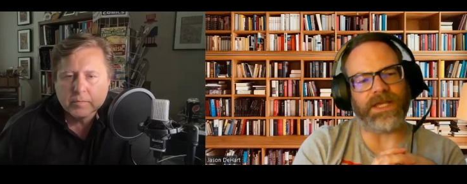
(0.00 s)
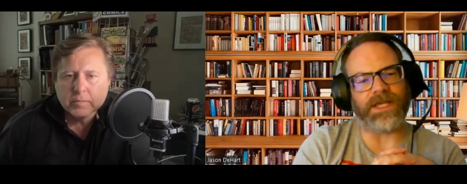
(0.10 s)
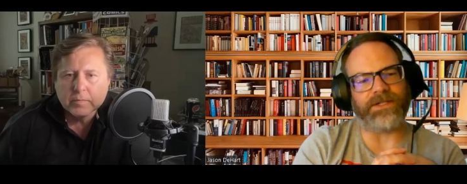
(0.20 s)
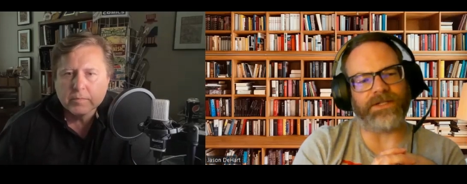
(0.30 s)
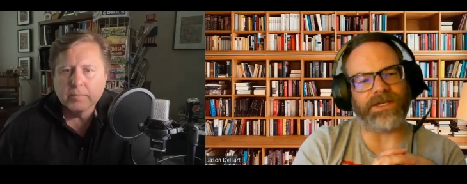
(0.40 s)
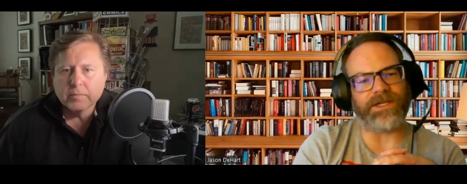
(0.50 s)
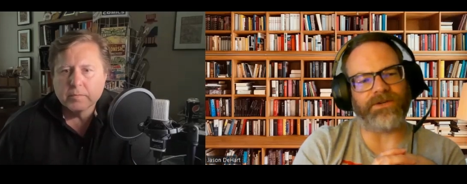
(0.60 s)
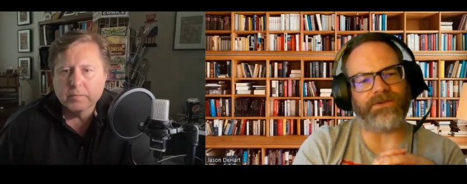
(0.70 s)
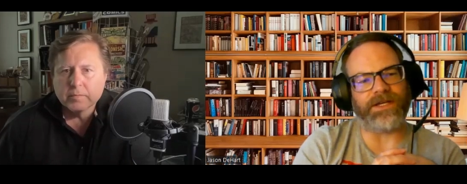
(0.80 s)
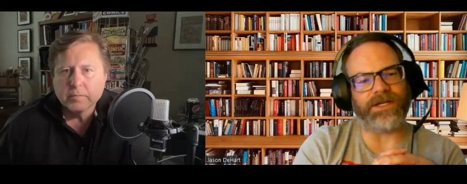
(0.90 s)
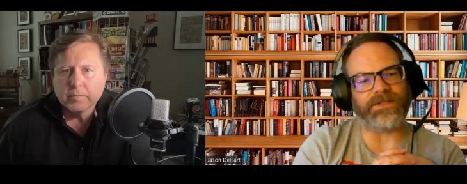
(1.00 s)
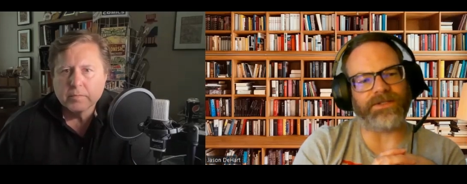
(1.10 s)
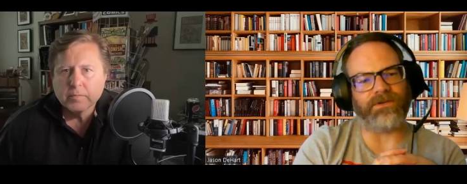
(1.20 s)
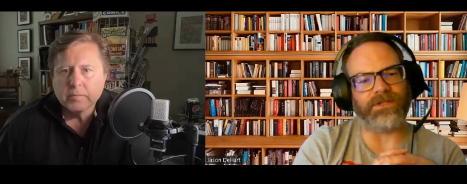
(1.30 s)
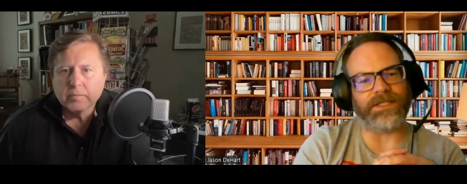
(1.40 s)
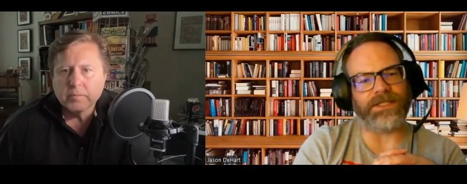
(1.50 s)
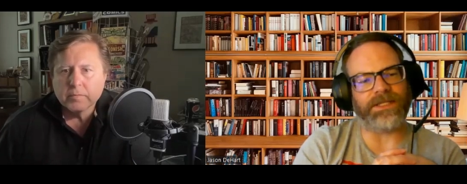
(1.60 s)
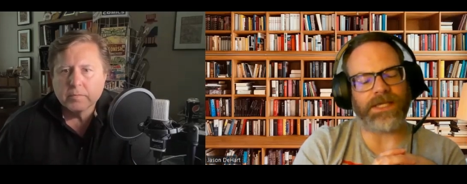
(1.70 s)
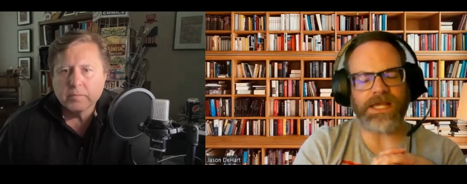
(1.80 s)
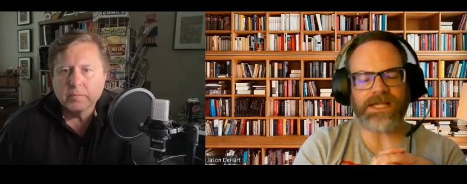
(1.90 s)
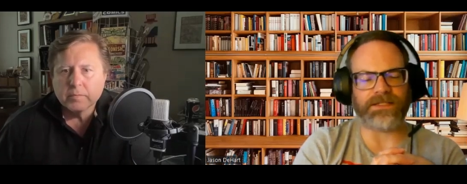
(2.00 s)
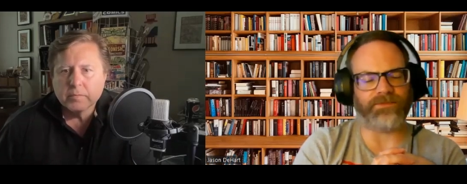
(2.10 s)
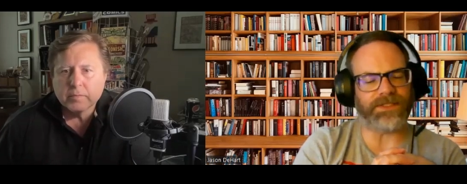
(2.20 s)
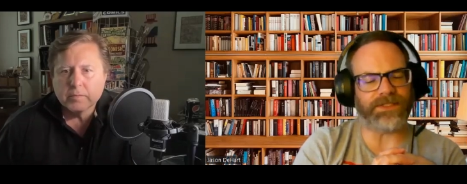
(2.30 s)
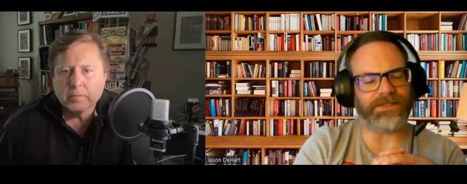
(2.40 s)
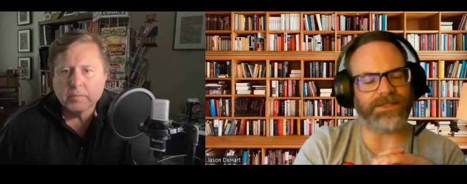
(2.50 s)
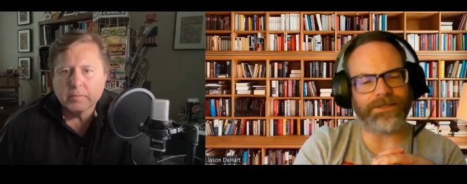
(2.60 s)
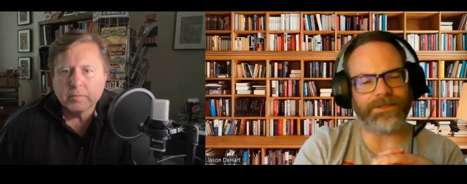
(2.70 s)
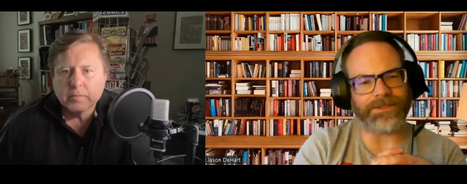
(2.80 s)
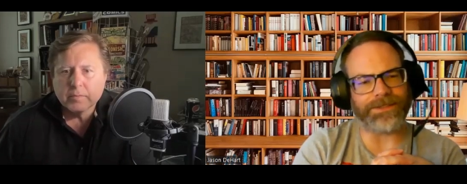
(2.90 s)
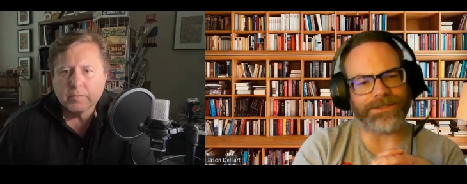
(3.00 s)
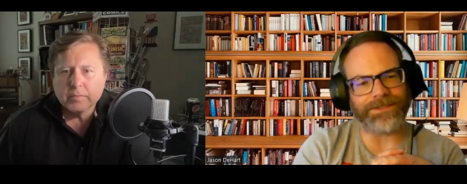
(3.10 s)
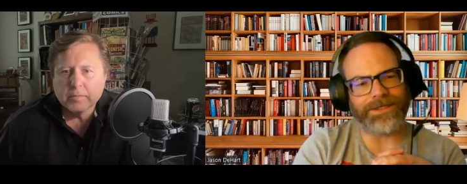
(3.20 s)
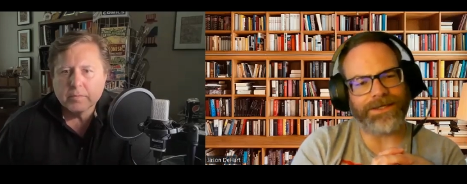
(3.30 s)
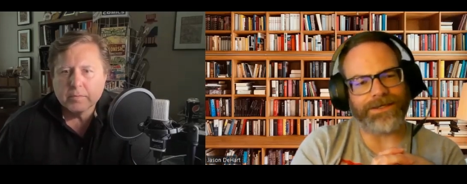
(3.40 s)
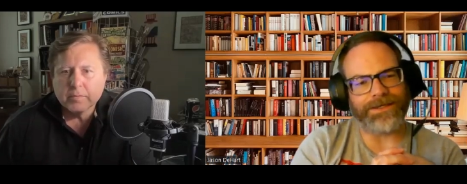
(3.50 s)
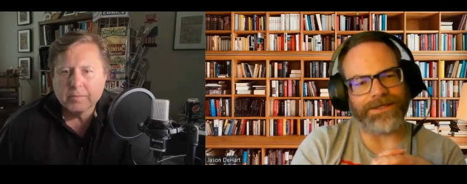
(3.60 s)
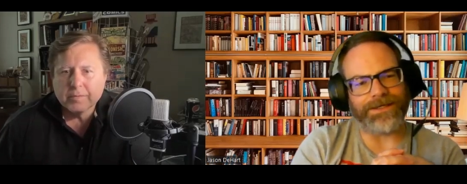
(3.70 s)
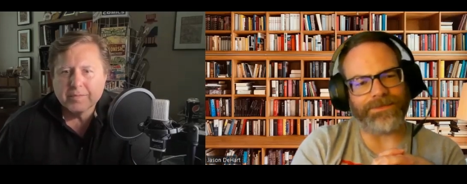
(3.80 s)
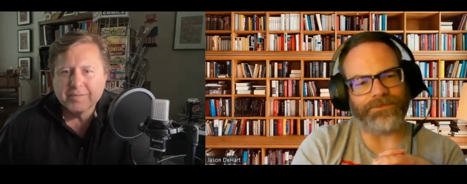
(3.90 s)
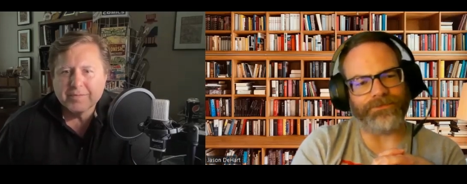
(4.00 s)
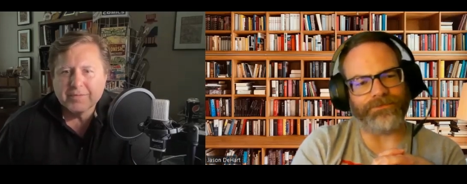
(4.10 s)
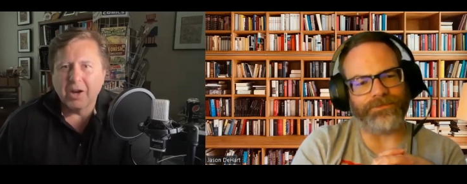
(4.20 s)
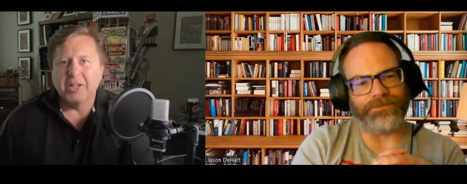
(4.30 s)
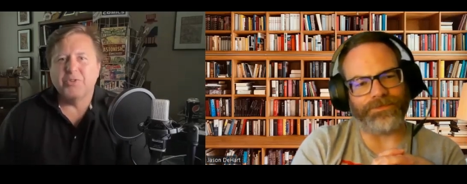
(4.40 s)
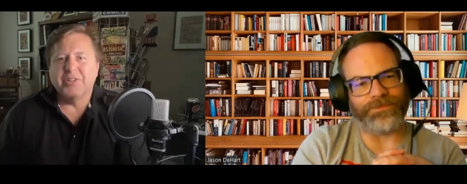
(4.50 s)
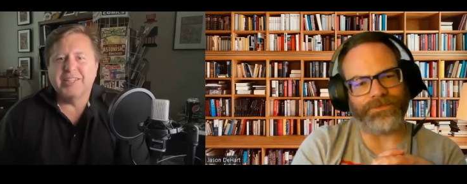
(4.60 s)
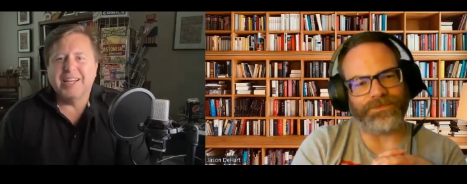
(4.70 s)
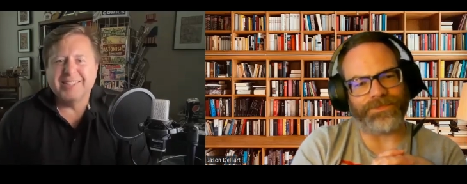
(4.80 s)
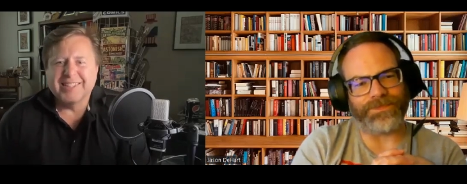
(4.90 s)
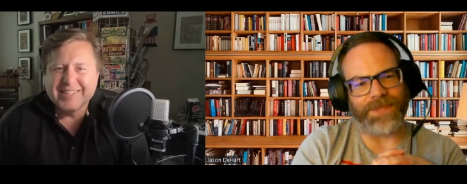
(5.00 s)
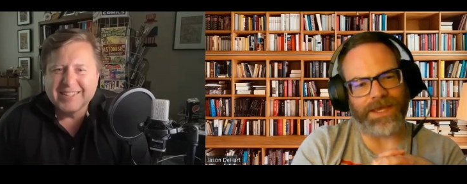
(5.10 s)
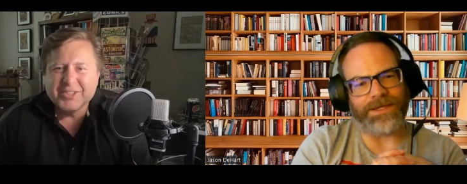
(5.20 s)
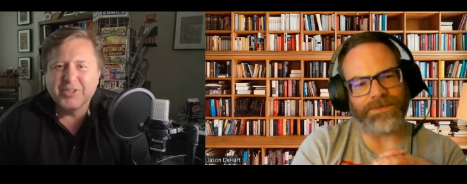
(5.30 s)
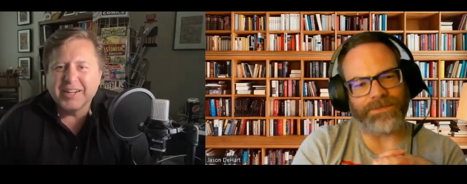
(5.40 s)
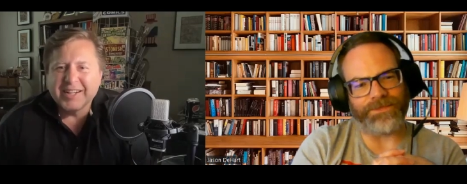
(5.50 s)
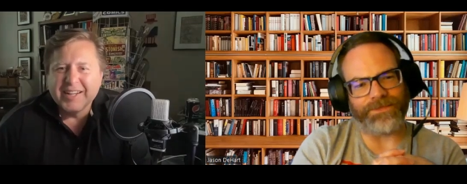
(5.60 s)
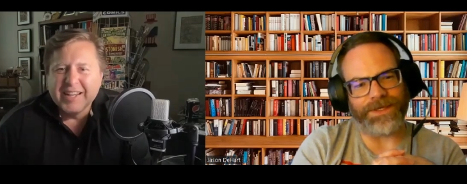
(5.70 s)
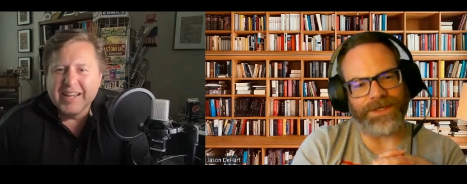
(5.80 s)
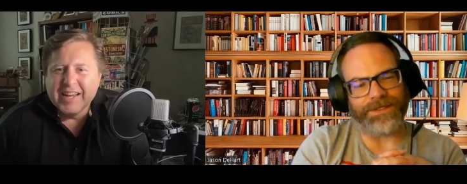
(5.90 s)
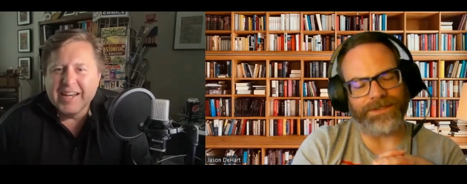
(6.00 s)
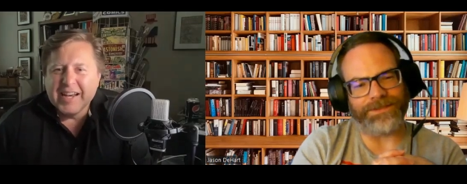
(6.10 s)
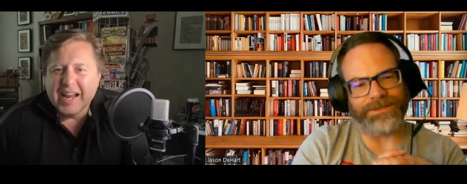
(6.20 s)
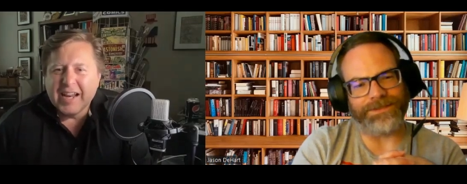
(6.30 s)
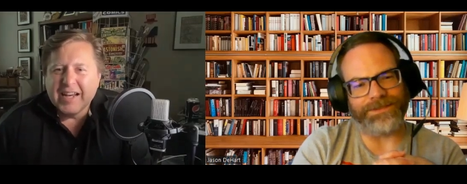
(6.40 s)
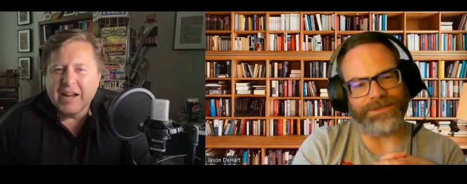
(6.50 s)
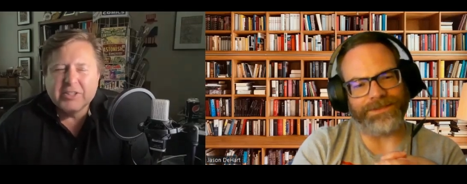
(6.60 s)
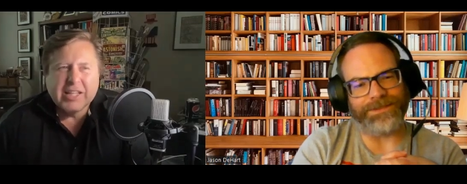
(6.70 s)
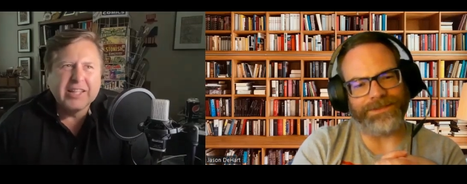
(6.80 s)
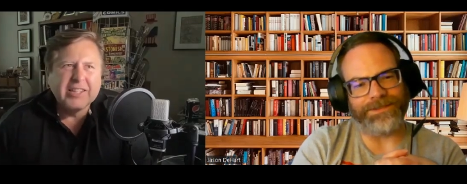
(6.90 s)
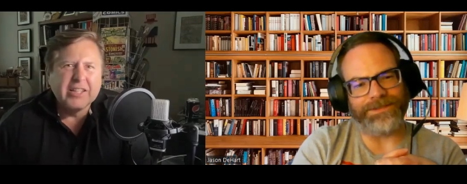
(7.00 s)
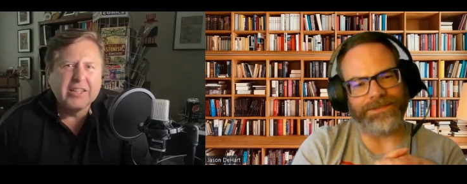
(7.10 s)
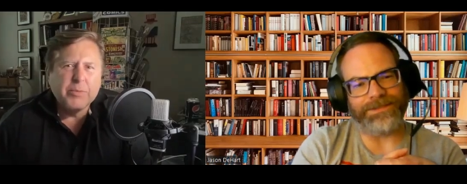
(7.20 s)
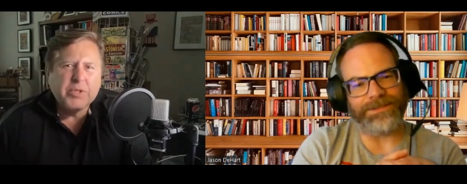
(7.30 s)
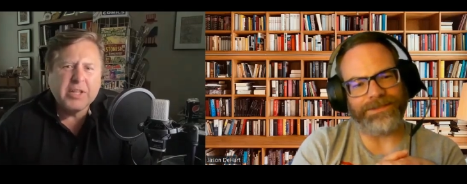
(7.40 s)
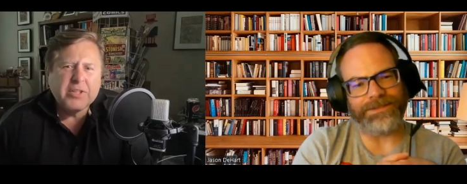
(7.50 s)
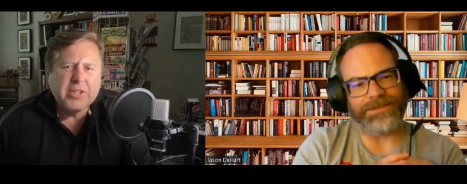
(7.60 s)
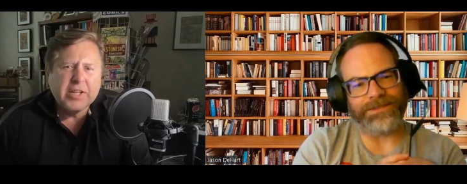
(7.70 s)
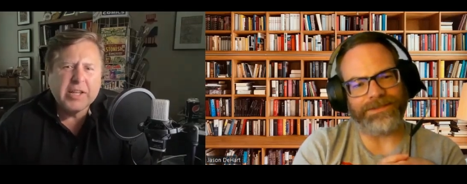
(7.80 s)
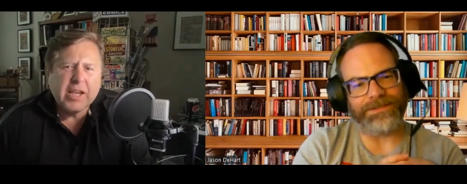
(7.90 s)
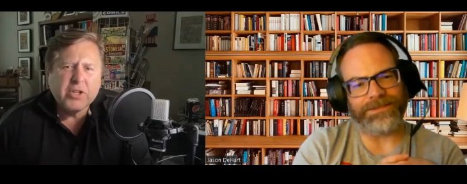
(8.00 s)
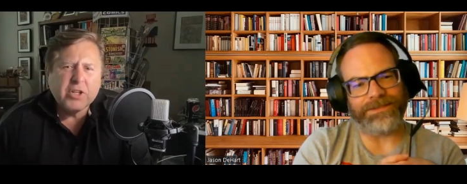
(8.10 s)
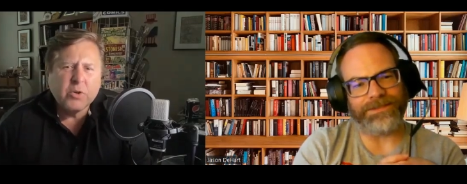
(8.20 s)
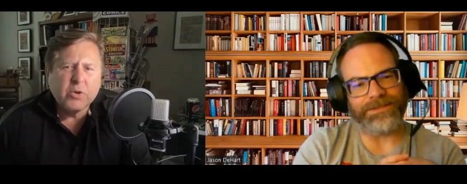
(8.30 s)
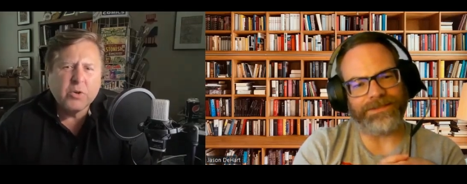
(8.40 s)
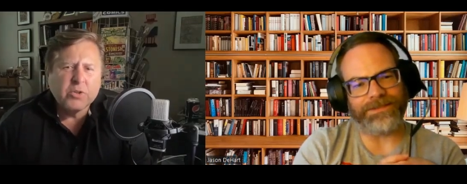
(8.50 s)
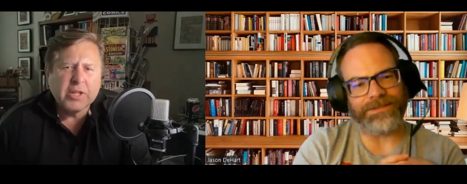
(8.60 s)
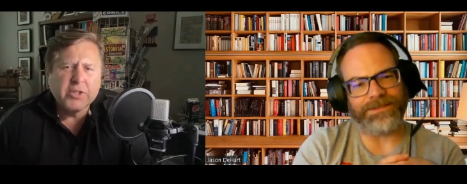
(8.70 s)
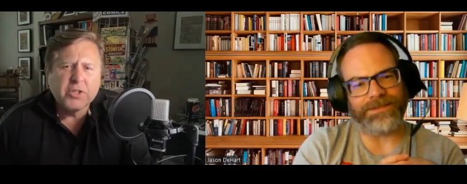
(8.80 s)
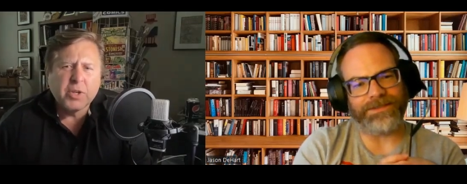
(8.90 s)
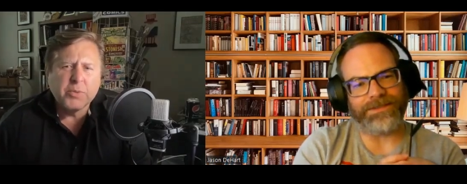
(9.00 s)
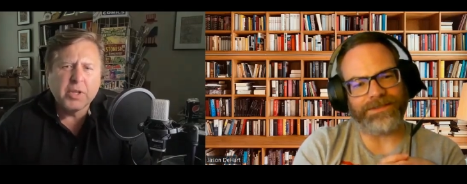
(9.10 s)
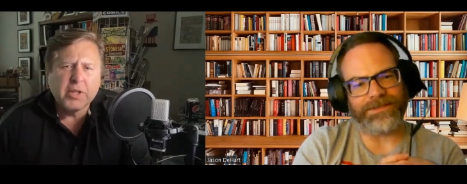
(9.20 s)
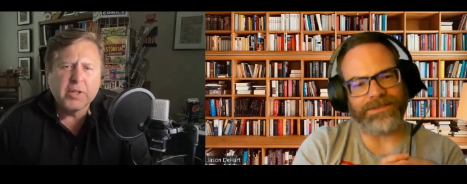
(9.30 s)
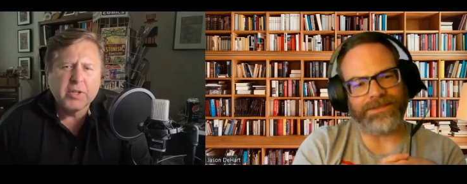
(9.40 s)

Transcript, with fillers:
Speaker 1: allow it to go, I also click yes, please send it there. Um, oh,
Speaker 2: that's fantastic! That's great. Yeah, yeah. Now, is that like the Libsyn syndication, or is that just something